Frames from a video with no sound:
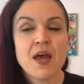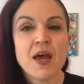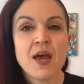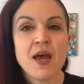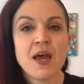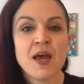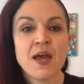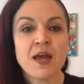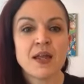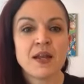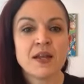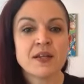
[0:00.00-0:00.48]

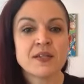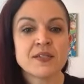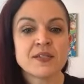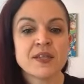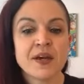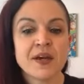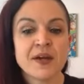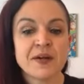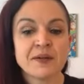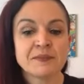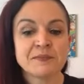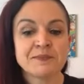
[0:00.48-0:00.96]
And
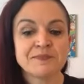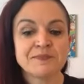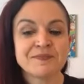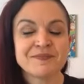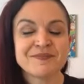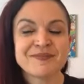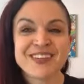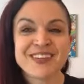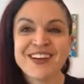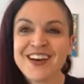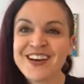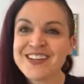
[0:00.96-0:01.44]

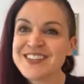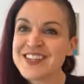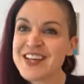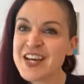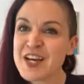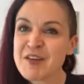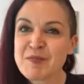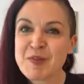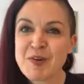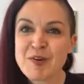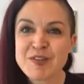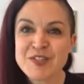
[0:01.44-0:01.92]
God,
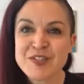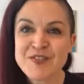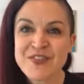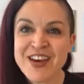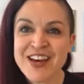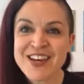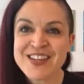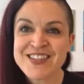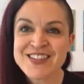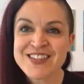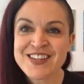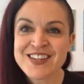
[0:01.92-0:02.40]
time goes
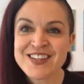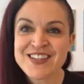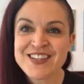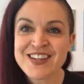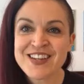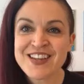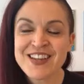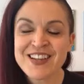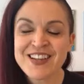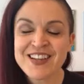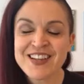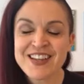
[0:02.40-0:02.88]
fast, doesn't
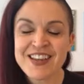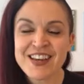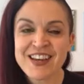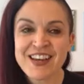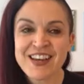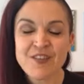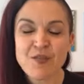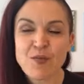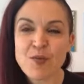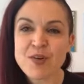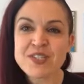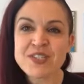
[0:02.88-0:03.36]
it? Like,
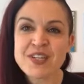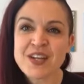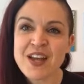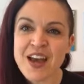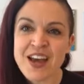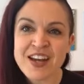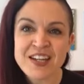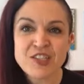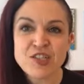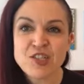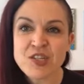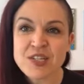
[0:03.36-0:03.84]
wasn't
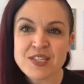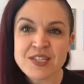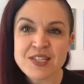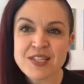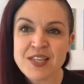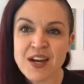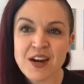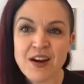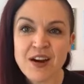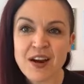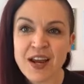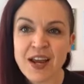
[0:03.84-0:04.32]
I just
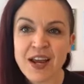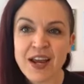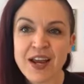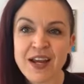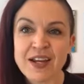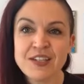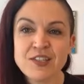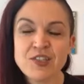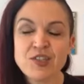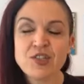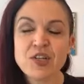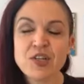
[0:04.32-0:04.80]
that
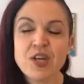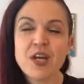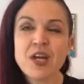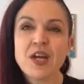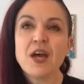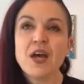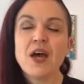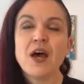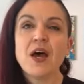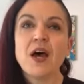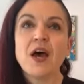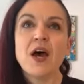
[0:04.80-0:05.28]
age?
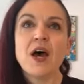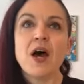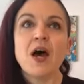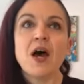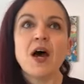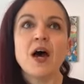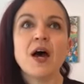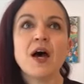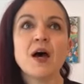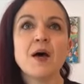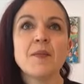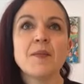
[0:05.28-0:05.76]

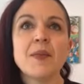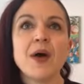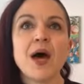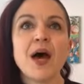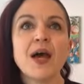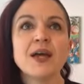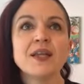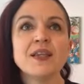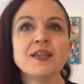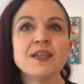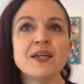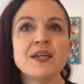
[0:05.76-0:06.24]

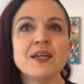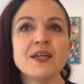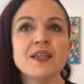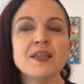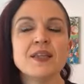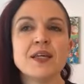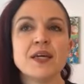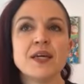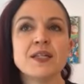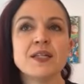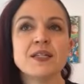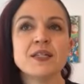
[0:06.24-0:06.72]
I think
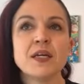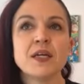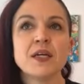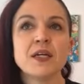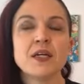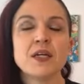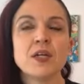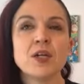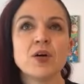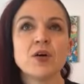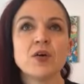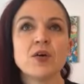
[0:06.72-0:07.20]
that,
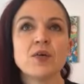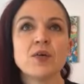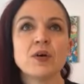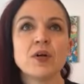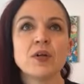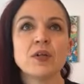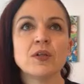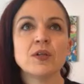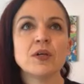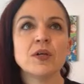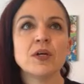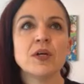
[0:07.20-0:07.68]
you know
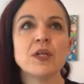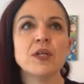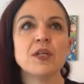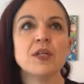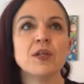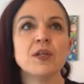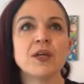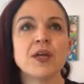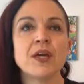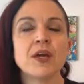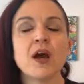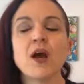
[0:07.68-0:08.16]

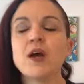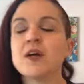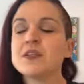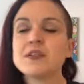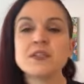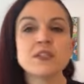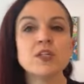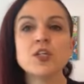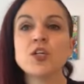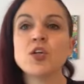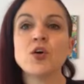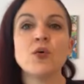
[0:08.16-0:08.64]

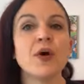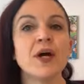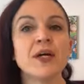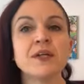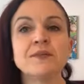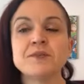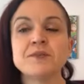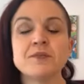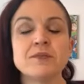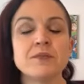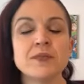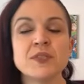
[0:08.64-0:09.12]
what,
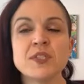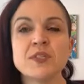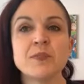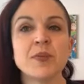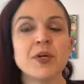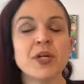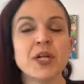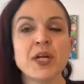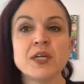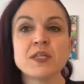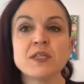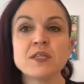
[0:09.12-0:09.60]

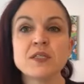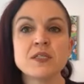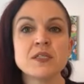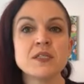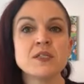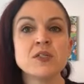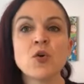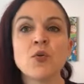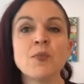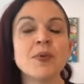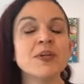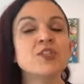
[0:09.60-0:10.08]
Sabrina,
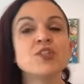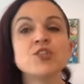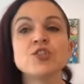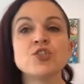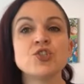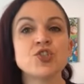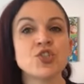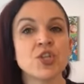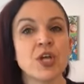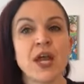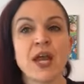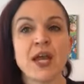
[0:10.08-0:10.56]
so much has
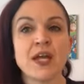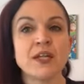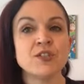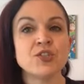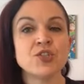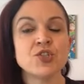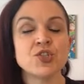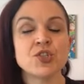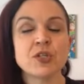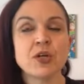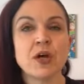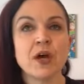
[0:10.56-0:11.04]

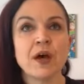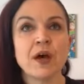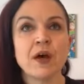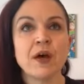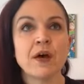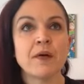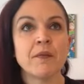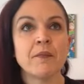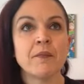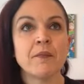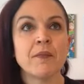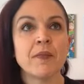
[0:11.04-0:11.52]
changed
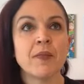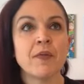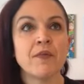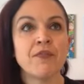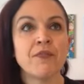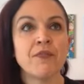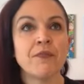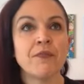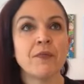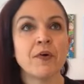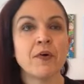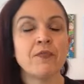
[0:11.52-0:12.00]

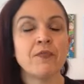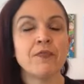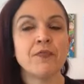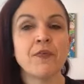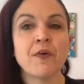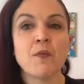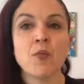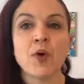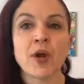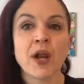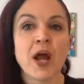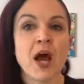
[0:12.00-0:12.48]

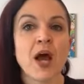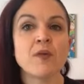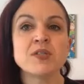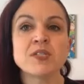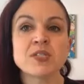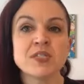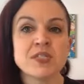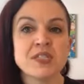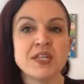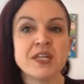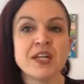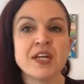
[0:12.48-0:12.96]
from when I was
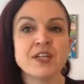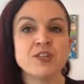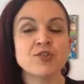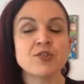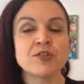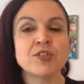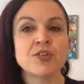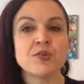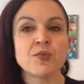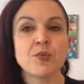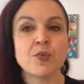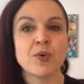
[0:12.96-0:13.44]
a teenager
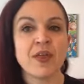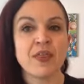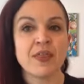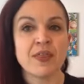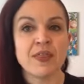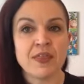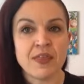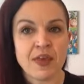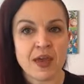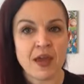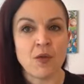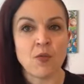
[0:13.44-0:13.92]
to
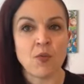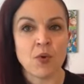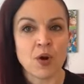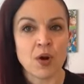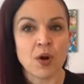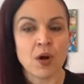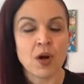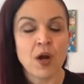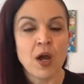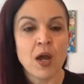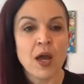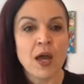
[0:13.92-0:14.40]
when they
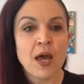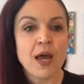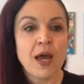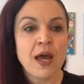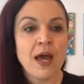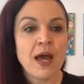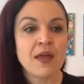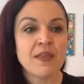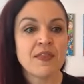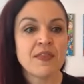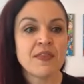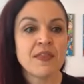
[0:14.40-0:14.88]
were.
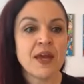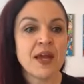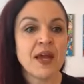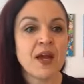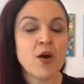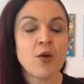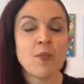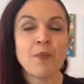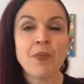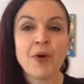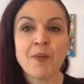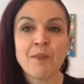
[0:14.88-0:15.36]
And they
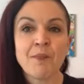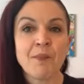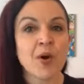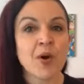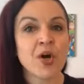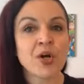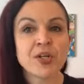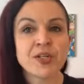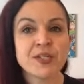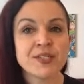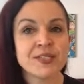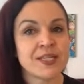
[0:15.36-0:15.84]
are
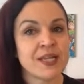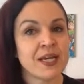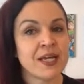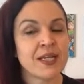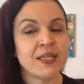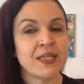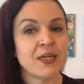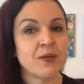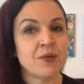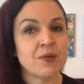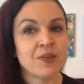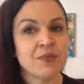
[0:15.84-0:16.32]
bombarded
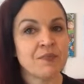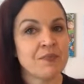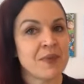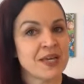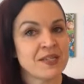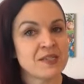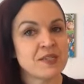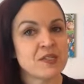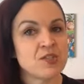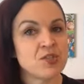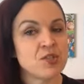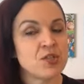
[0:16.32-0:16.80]
daily with
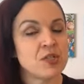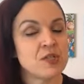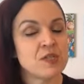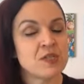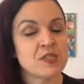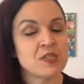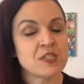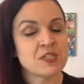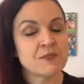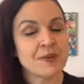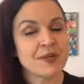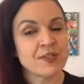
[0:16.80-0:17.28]

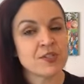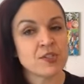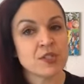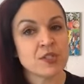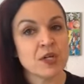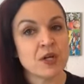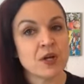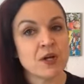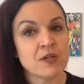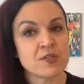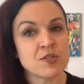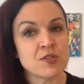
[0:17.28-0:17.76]
messages,
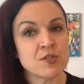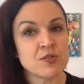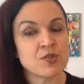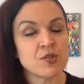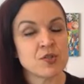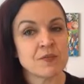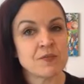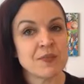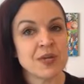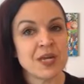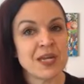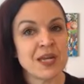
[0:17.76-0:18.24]
especially on
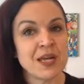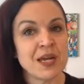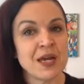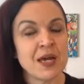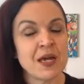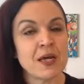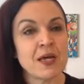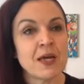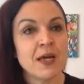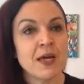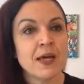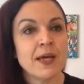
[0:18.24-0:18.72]
social
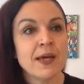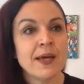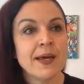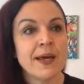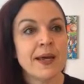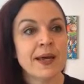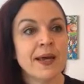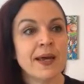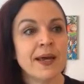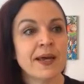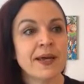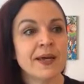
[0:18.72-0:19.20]
media.
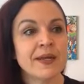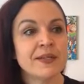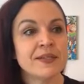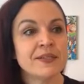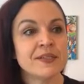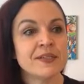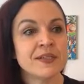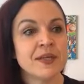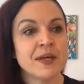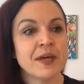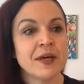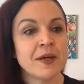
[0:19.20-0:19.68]

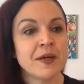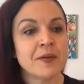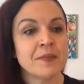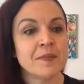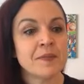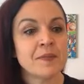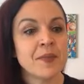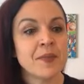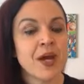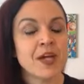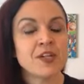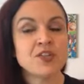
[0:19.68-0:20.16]
And
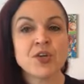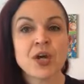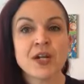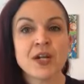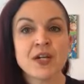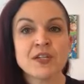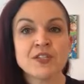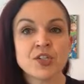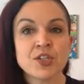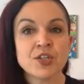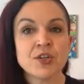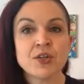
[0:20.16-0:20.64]
I try
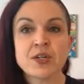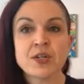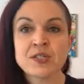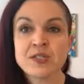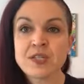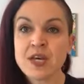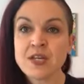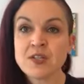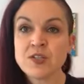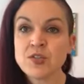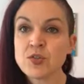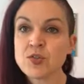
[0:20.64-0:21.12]
not to
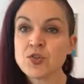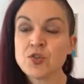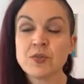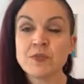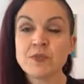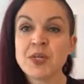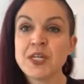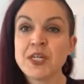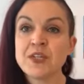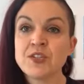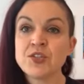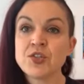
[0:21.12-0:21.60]
criticize social
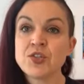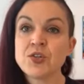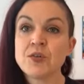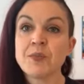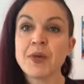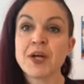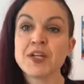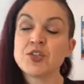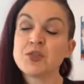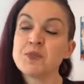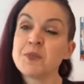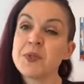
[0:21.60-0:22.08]
media too
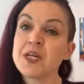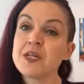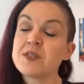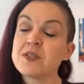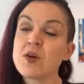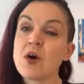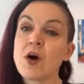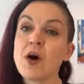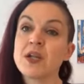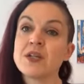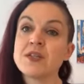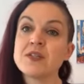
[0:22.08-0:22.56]
much because
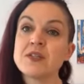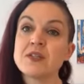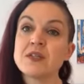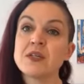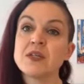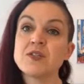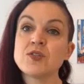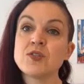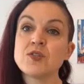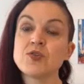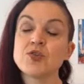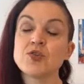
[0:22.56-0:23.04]

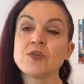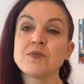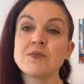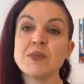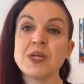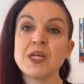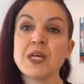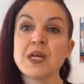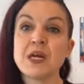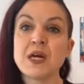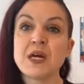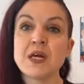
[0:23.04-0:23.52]
honestly, social
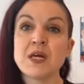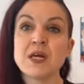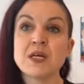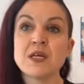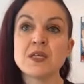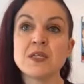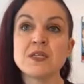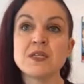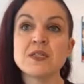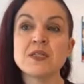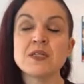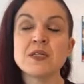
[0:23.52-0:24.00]
media
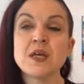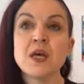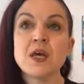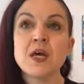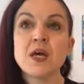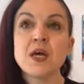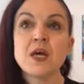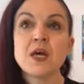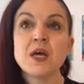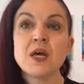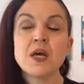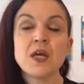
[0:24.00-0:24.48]

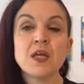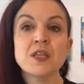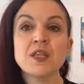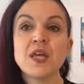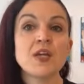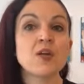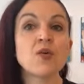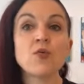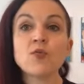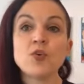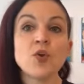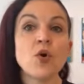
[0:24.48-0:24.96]
they
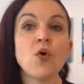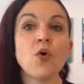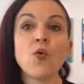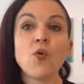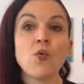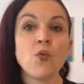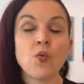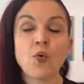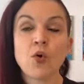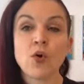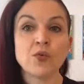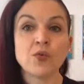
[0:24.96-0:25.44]
don't know
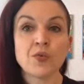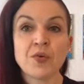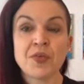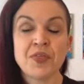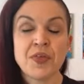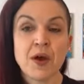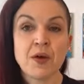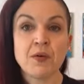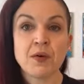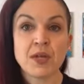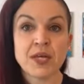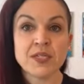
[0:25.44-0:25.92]
a world
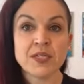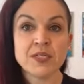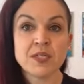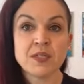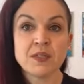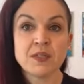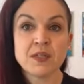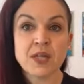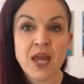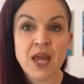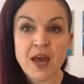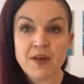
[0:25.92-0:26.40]
without it.
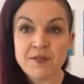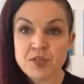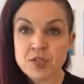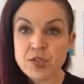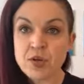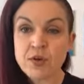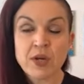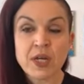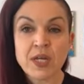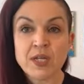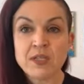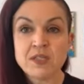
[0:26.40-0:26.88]
They have
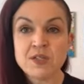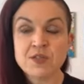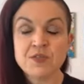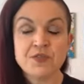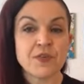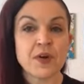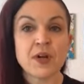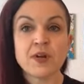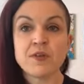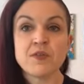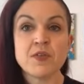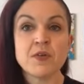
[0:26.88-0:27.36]
screens in
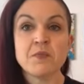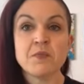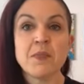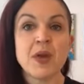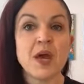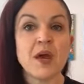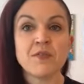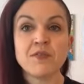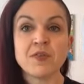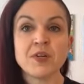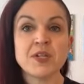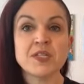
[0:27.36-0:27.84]
front of them
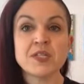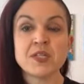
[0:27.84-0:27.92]
every